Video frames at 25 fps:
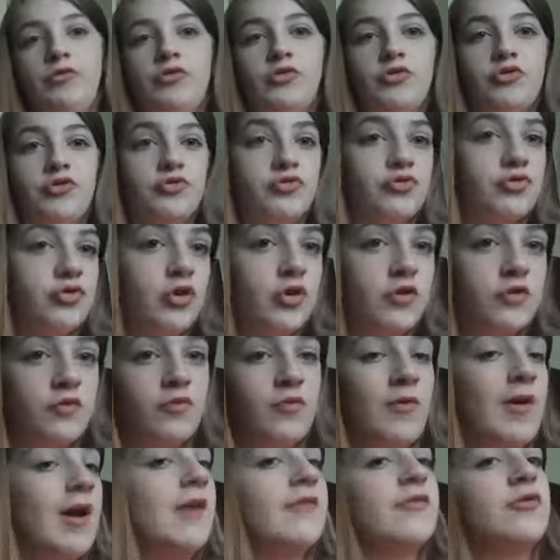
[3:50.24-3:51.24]

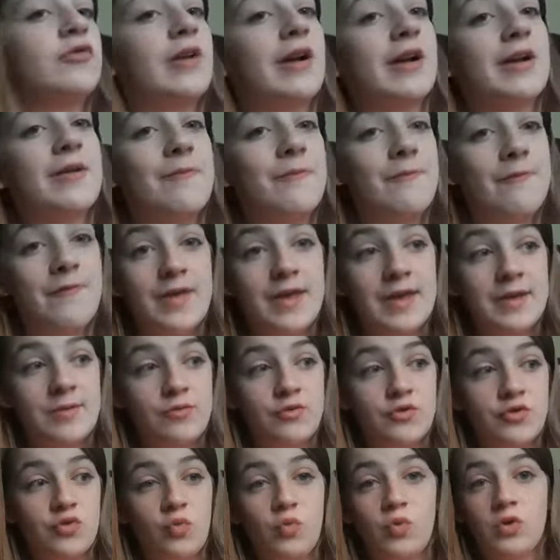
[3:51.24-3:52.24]
stuff, whatever I can fit
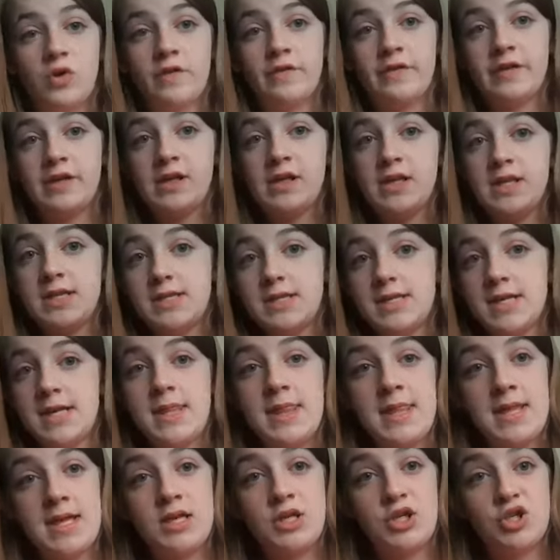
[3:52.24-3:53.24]
into one of these,
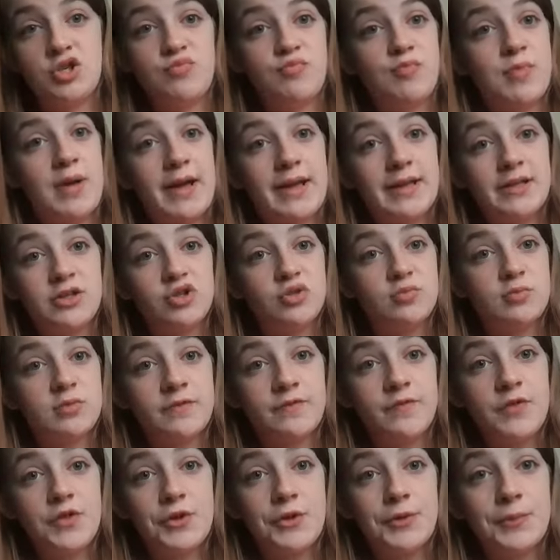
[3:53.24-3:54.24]
and then just buy some
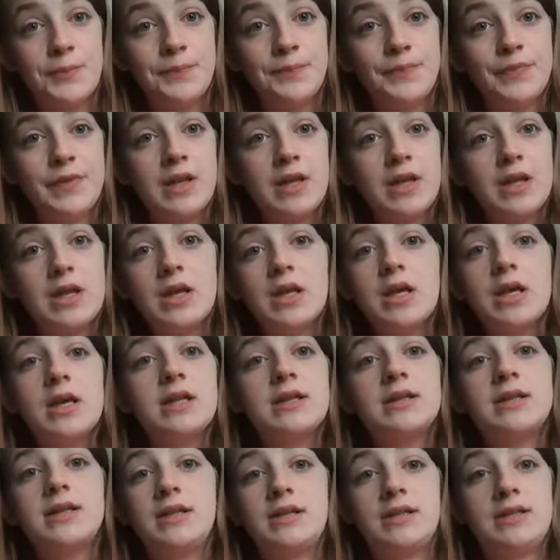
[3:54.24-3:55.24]
of them.
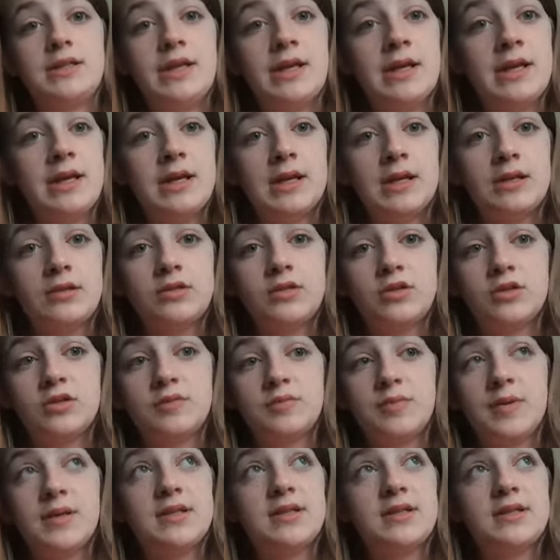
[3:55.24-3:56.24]
Then yeah, I've
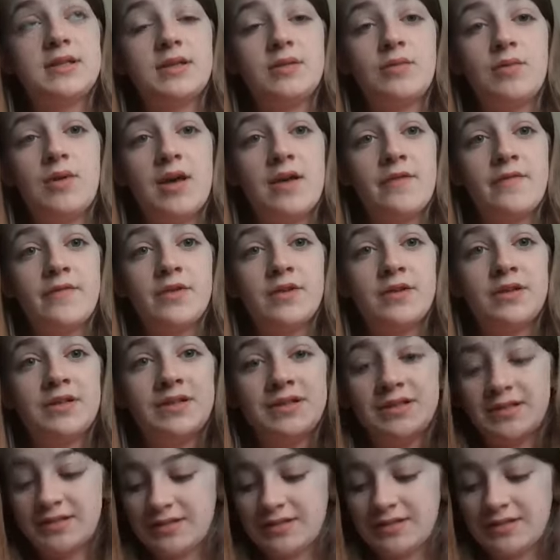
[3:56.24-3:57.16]
just basically whatever.